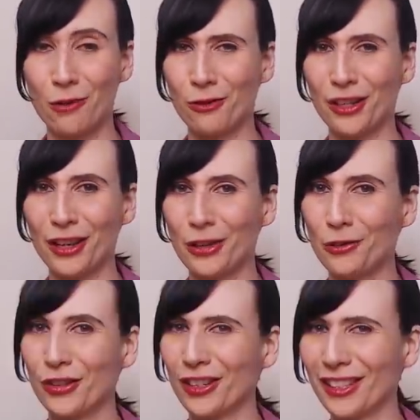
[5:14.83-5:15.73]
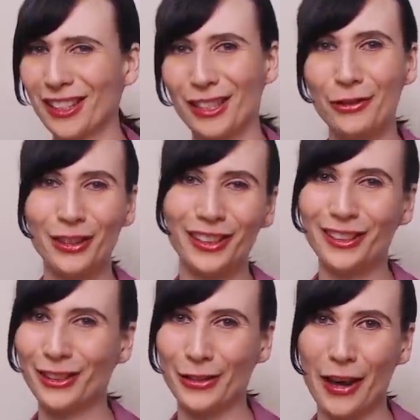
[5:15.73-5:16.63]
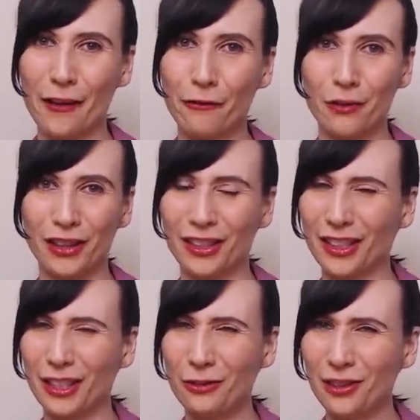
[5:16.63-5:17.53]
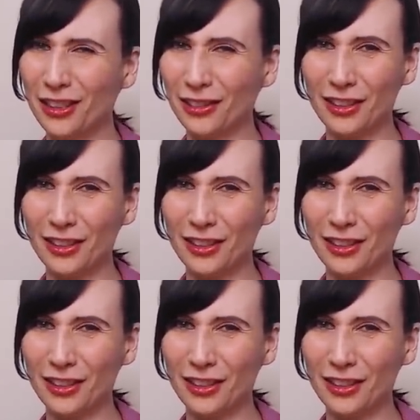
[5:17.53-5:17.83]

where they use a cute little graph with cute little